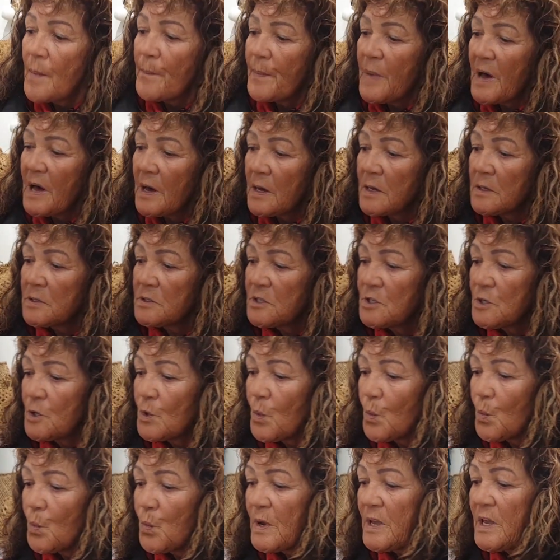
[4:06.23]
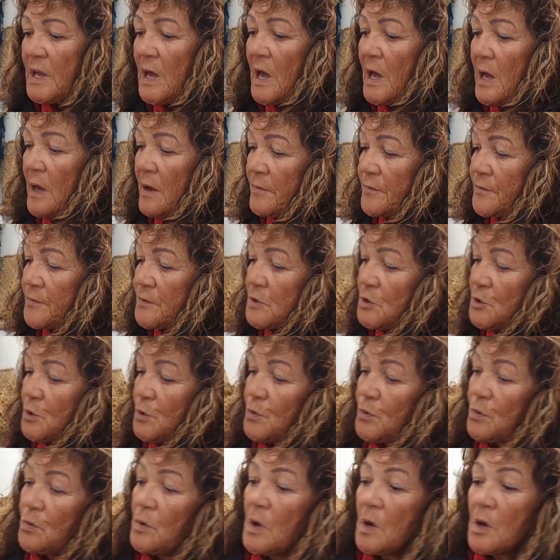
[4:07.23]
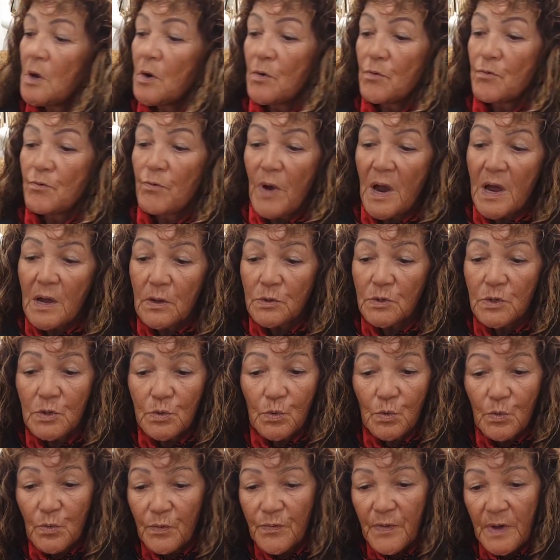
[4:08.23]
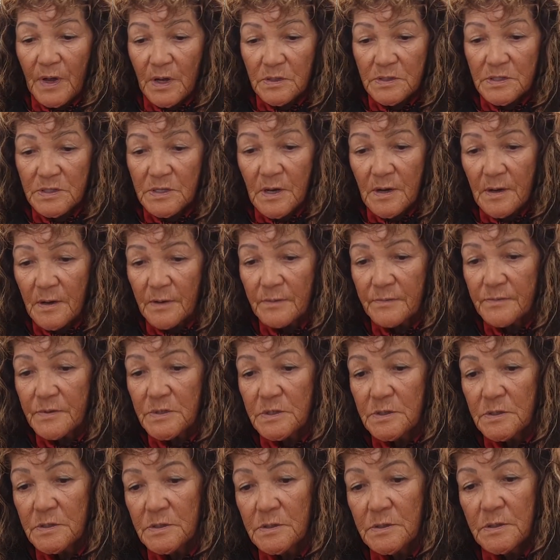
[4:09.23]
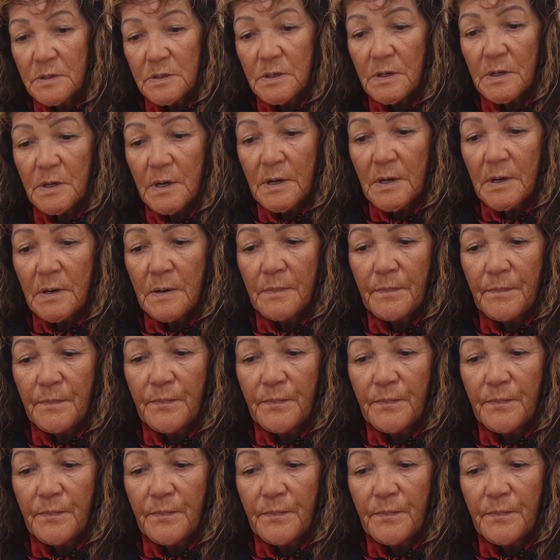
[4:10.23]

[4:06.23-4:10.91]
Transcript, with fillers: but we have to round it off ourselves. Yeah?